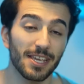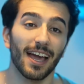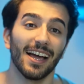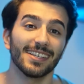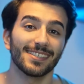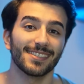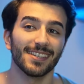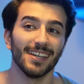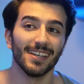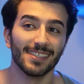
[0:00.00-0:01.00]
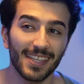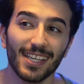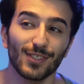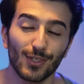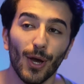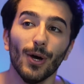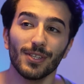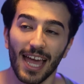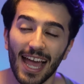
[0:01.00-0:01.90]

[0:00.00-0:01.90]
guys, this could